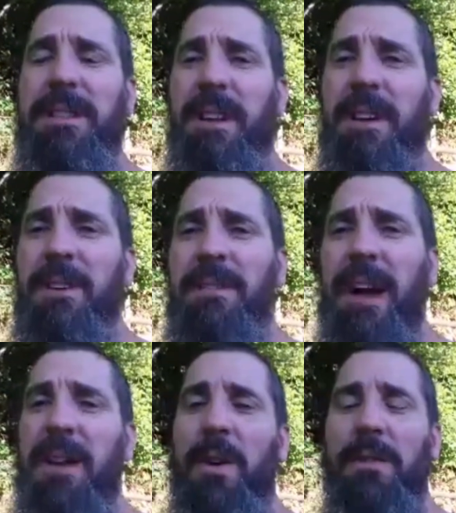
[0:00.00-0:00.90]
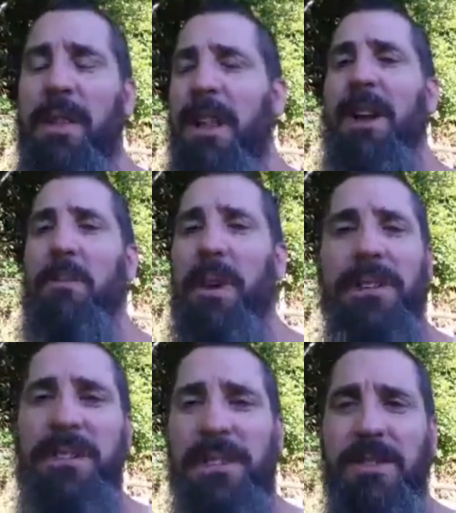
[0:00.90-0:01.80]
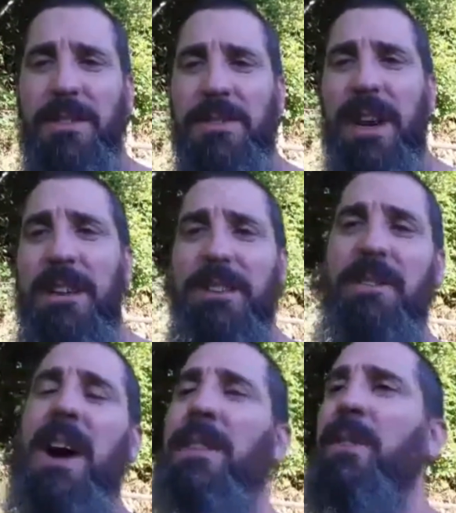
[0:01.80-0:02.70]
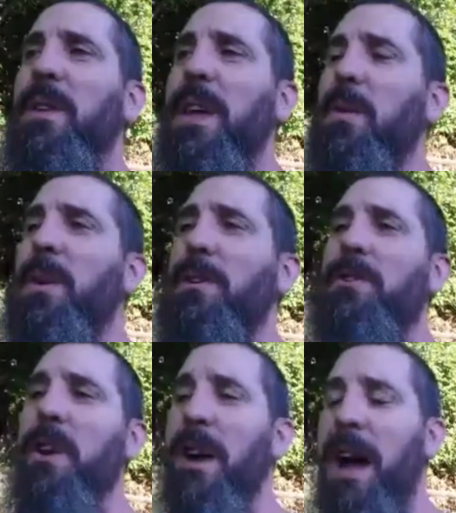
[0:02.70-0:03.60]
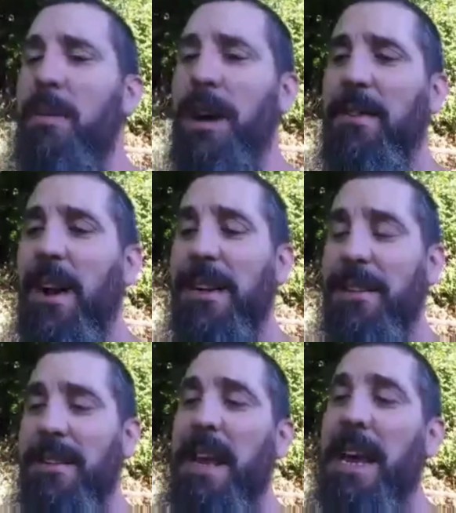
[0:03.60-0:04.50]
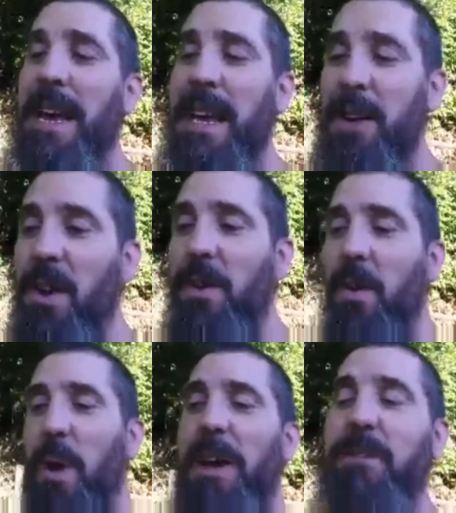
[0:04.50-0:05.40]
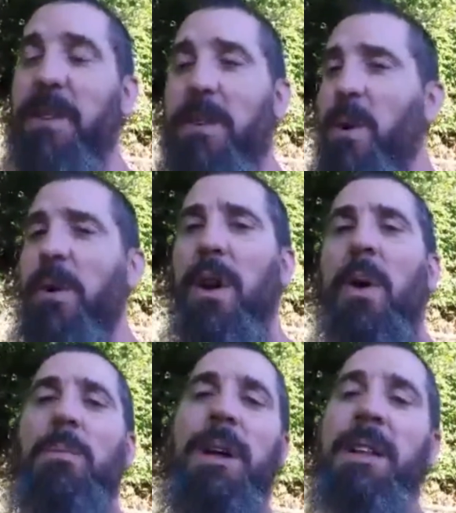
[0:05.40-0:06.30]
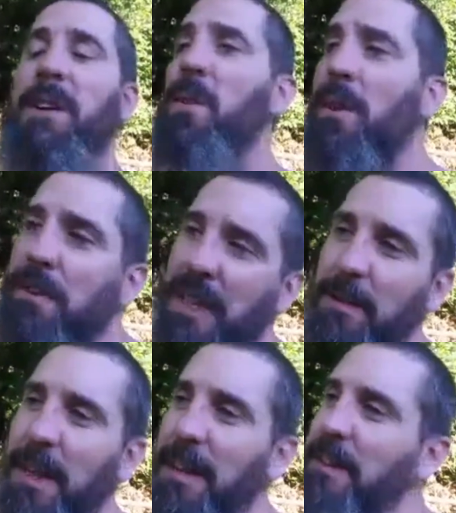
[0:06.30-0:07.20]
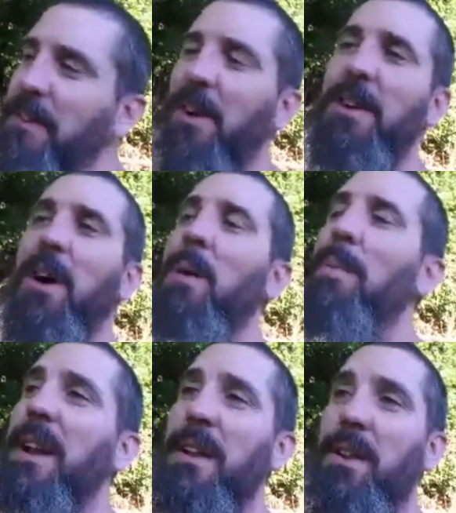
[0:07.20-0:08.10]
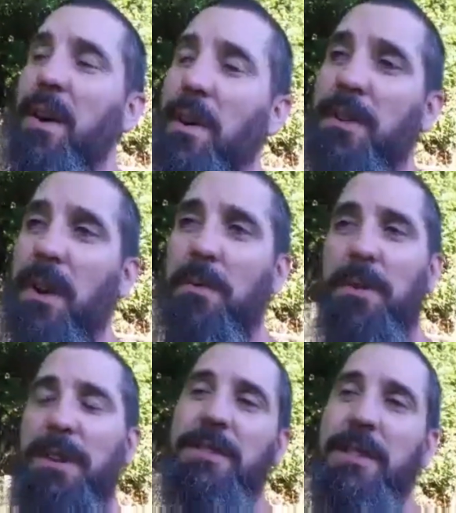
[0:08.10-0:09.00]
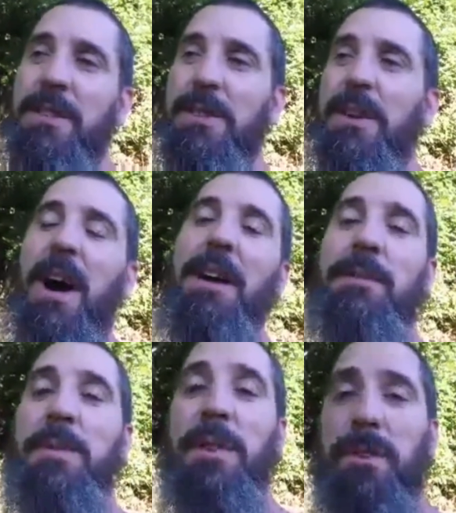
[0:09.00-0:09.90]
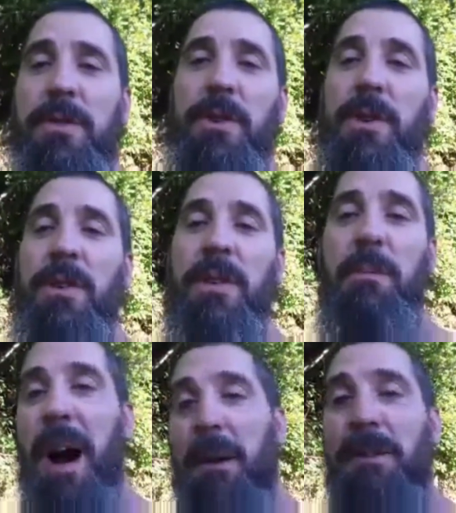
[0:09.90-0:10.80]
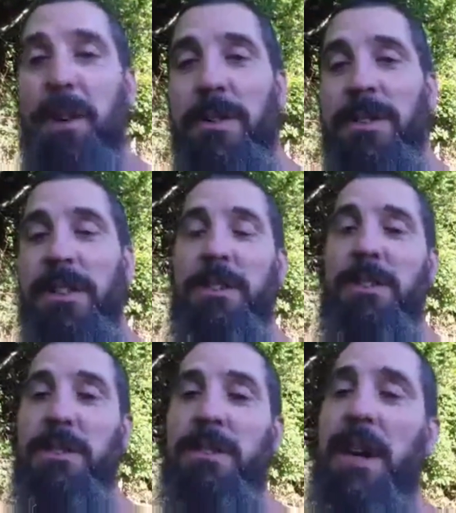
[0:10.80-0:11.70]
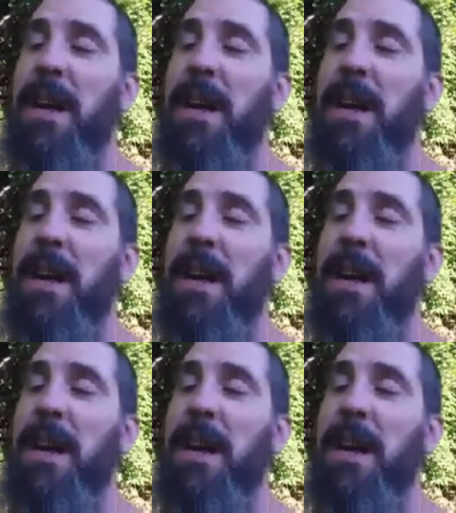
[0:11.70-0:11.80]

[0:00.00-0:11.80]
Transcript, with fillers: You know, I know a lot of brothers and sisters in Christ have gone through that where you start out by trying to, you know, you're waiting for the door to open. The door seems like it's starting to open, and you go to start preaching the gospel, the truth, the Bible version issue.